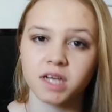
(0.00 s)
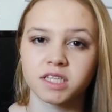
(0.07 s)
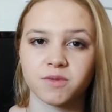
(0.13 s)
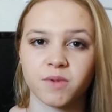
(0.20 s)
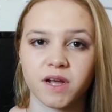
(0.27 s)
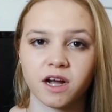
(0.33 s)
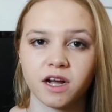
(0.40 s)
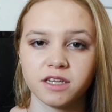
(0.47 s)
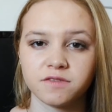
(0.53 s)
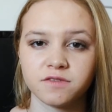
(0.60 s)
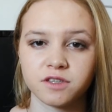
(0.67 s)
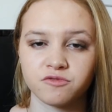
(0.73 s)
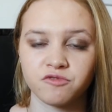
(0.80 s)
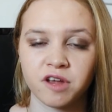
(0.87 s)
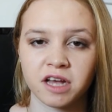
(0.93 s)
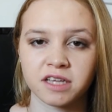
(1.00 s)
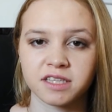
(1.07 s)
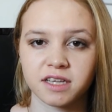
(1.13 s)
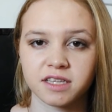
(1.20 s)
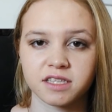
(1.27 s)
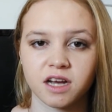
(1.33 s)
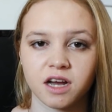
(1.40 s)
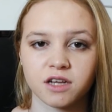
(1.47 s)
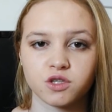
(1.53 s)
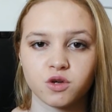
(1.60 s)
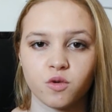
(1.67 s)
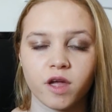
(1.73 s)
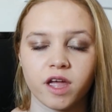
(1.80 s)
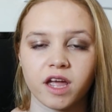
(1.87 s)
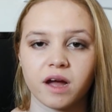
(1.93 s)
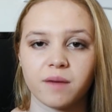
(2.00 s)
So I kind of just realised that I started talking